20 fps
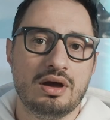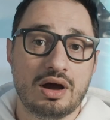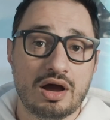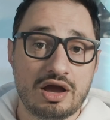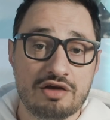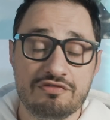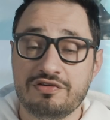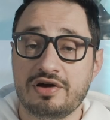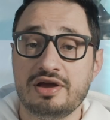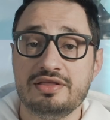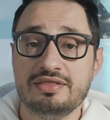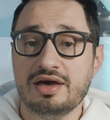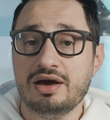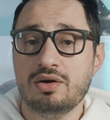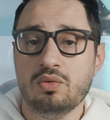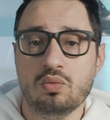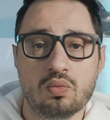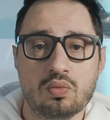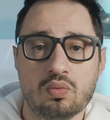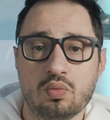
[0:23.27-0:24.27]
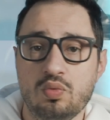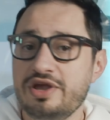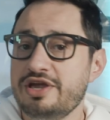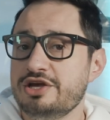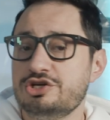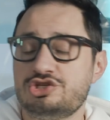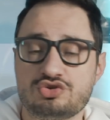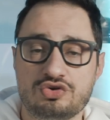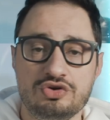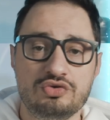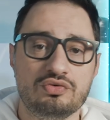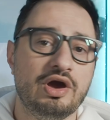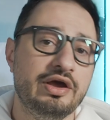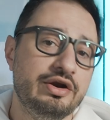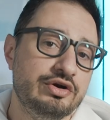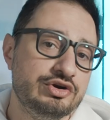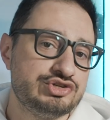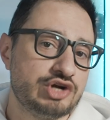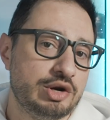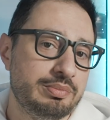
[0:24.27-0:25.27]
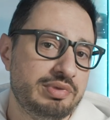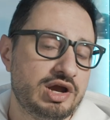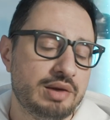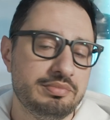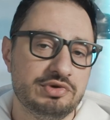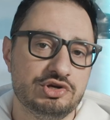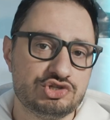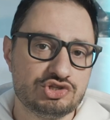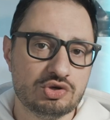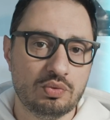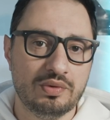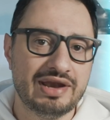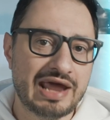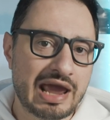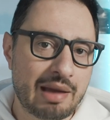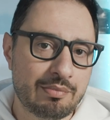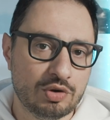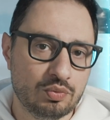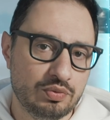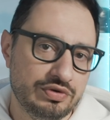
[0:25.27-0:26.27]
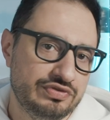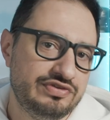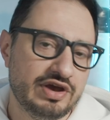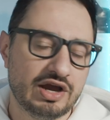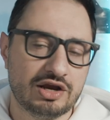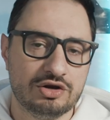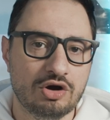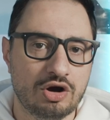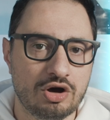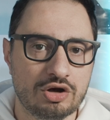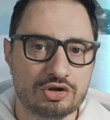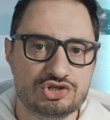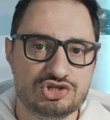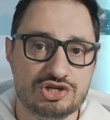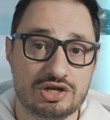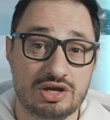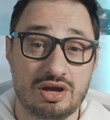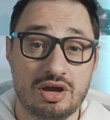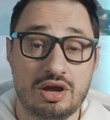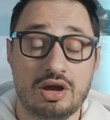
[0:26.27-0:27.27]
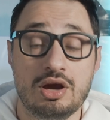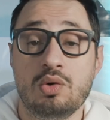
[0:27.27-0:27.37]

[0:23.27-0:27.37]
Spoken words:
I find that we as screenwriters are becoming so enamored with technology,